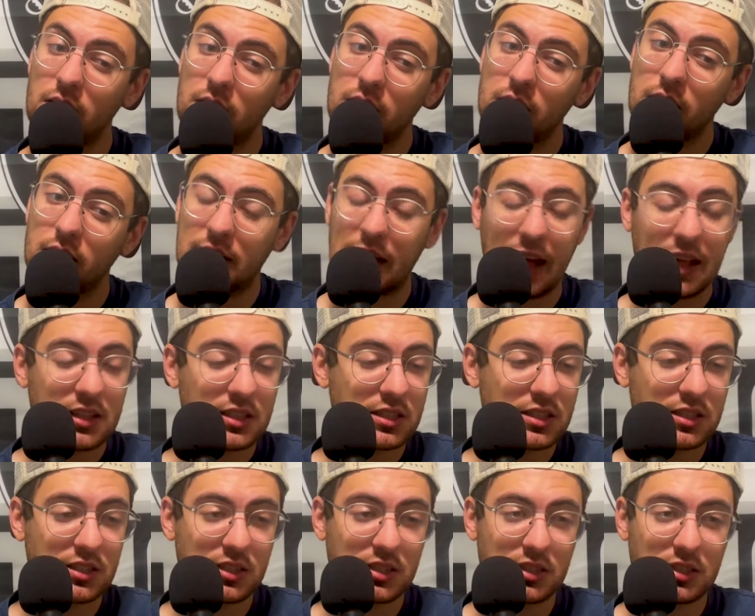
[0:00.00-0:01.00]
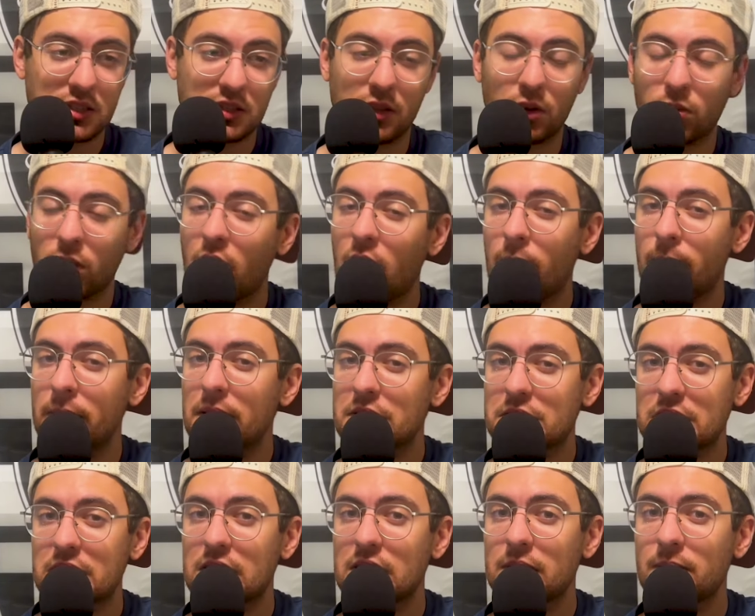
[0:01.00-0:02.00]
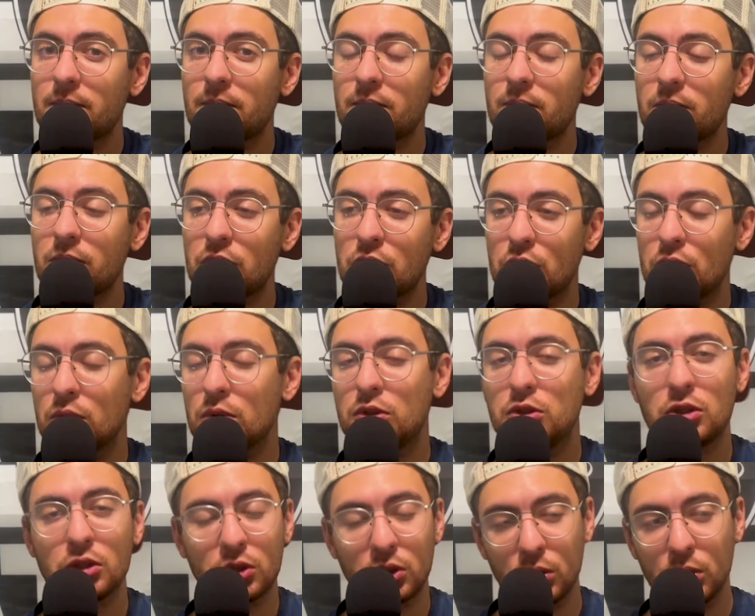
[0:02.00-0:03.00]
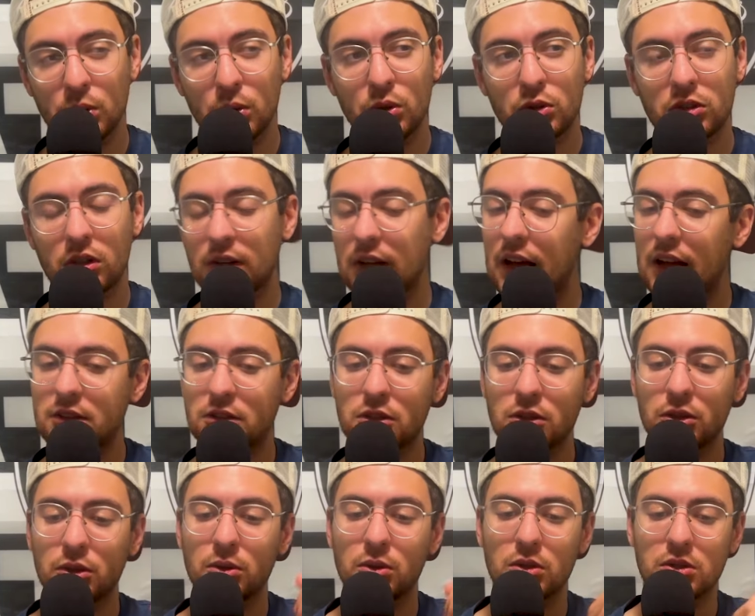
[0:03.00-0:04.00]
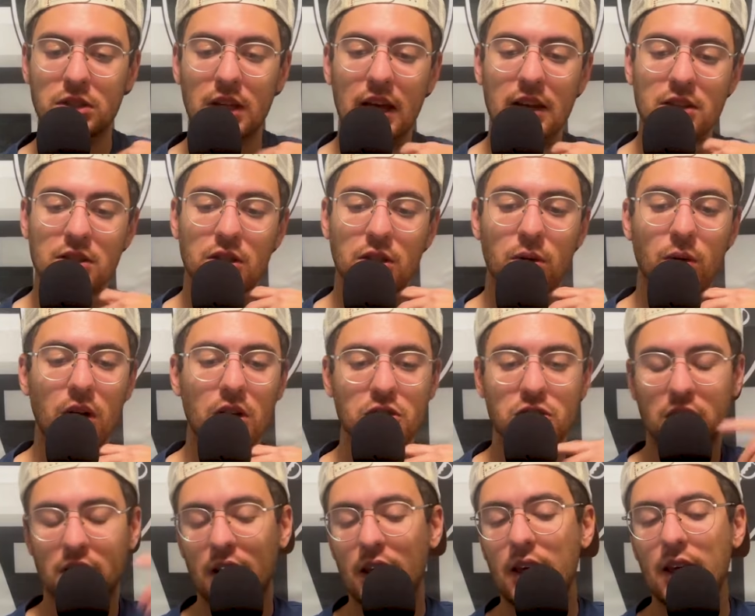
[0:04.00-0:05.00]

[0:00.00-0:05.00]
That's the rub, isn't it? To lose or not to lose, that is the question.